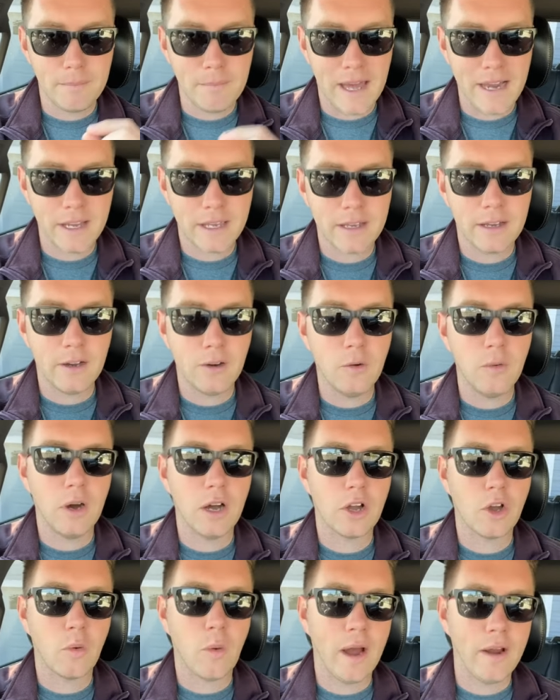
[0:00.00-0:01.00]
Medico,
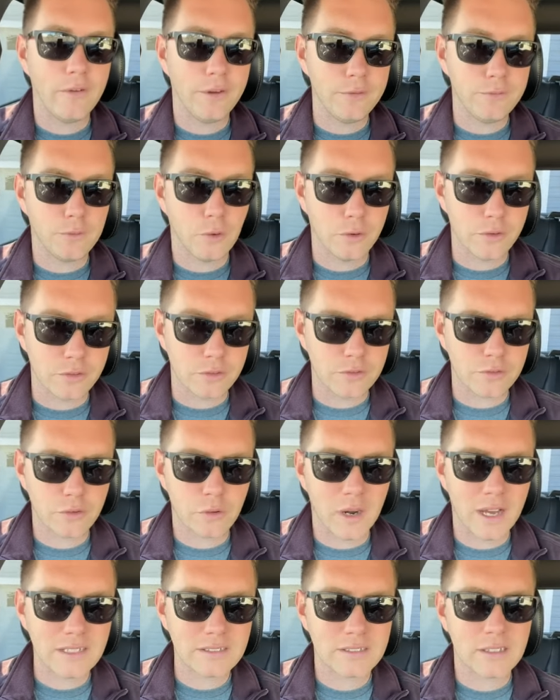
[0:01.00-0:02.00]
acquiring Fortress
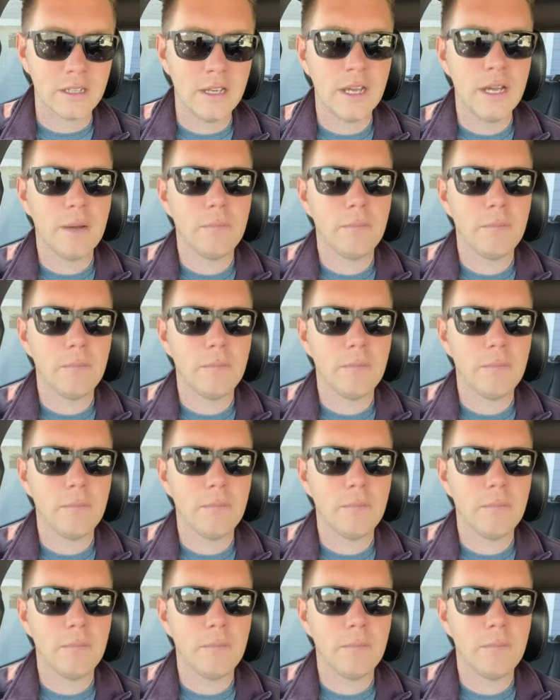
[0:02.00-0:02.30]
Trust,